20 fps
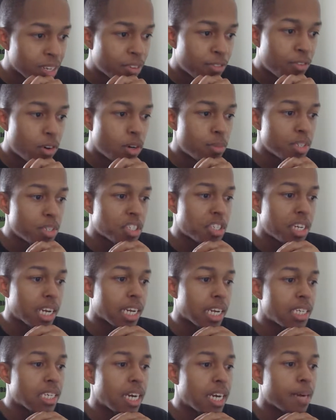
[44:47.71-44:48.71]
Former
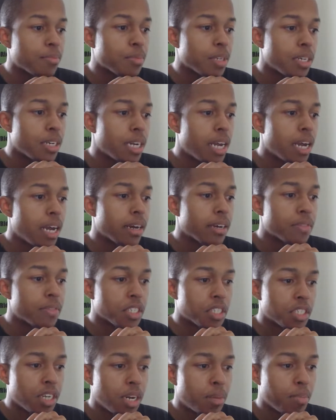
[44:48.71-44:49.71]
second captain of
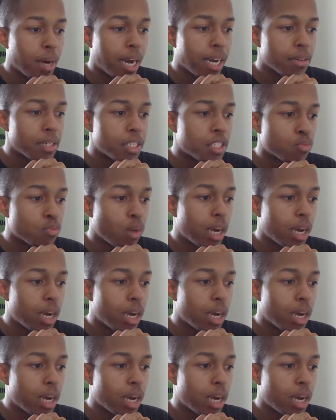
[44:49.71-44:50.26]
the Sun Pirates,